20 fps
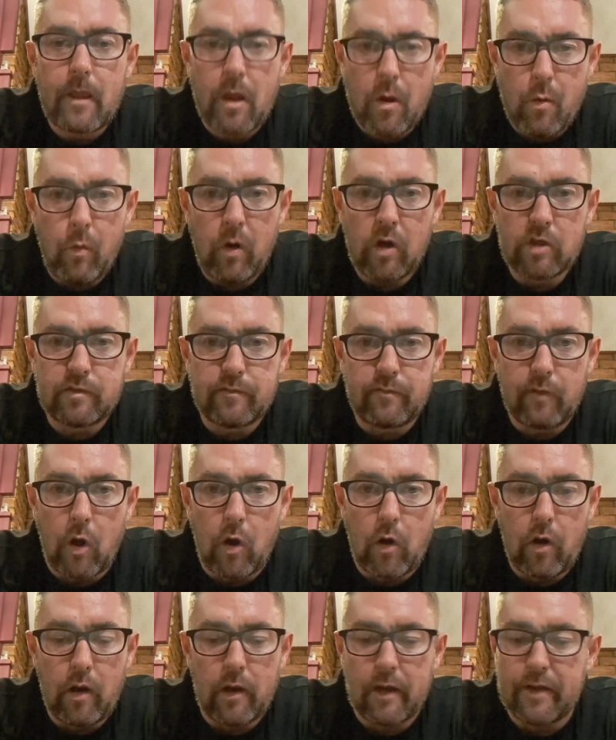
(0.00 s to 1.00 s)
It was
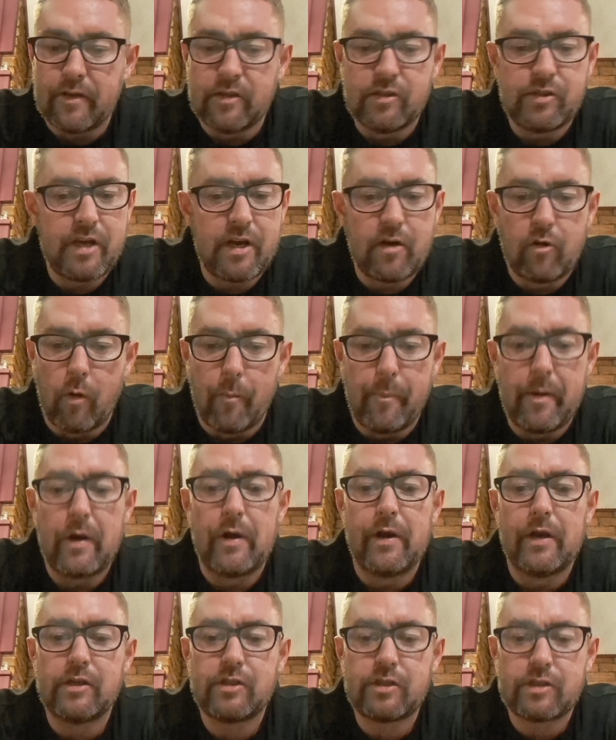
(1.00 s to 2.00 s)
floral, had zero
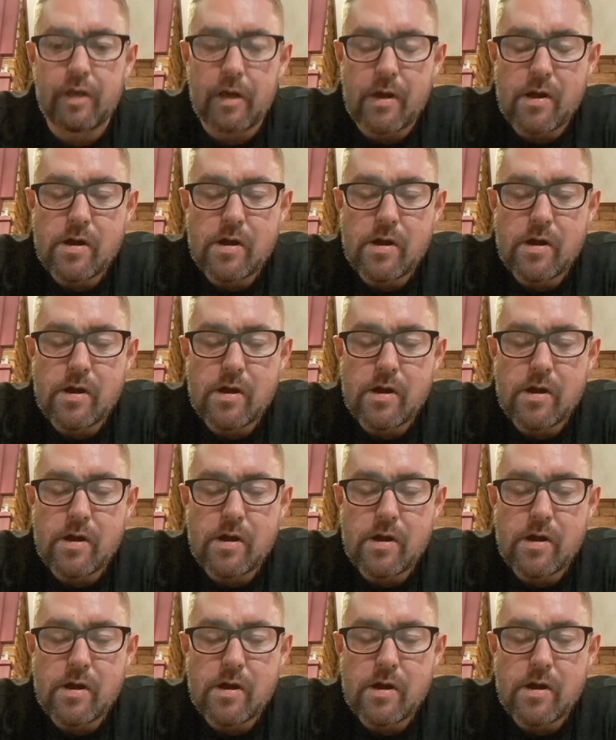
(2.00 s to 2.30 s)
bitterness.